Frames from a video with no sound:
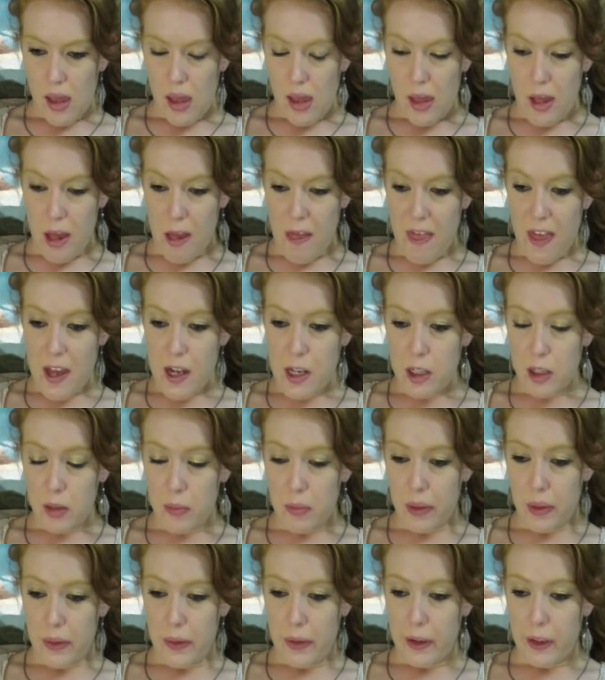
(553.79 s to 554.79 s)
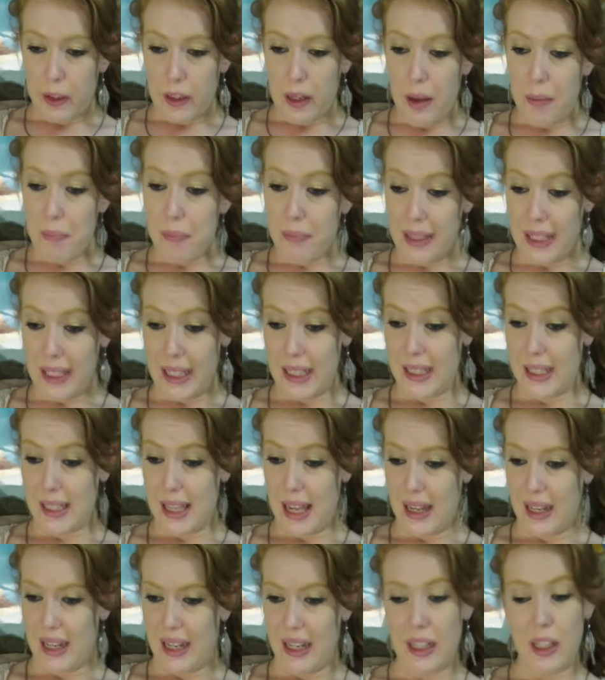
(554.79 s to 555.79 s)
The Thunderbird, a beast
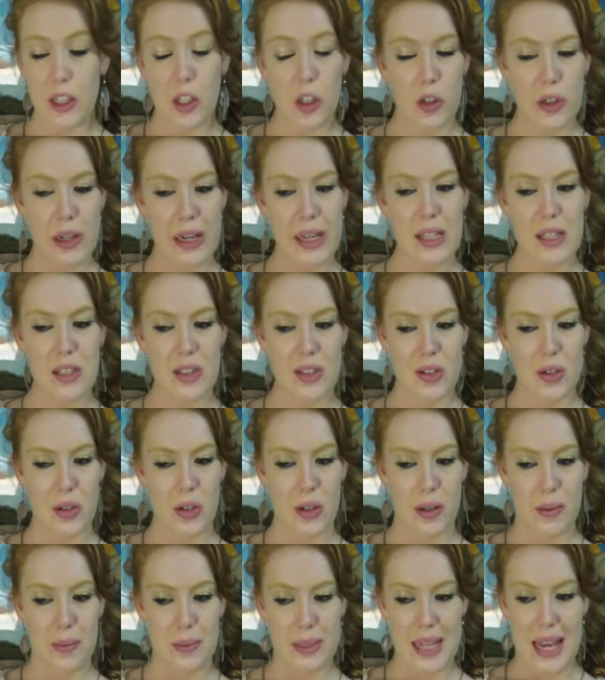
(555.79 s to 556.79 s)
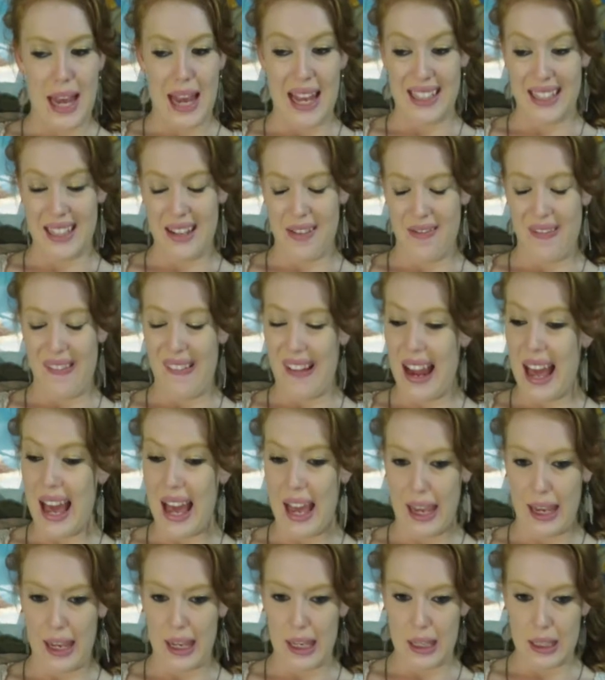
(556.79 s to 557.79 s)
that can create storms as it
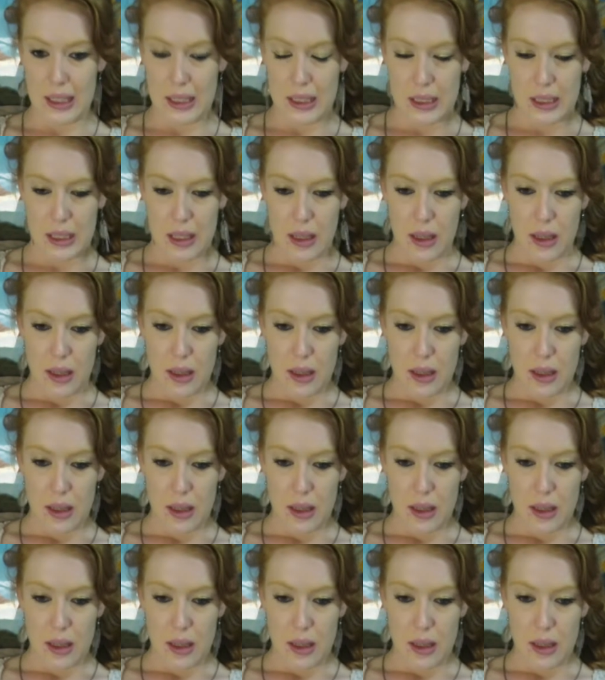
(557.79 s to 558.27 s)
flies.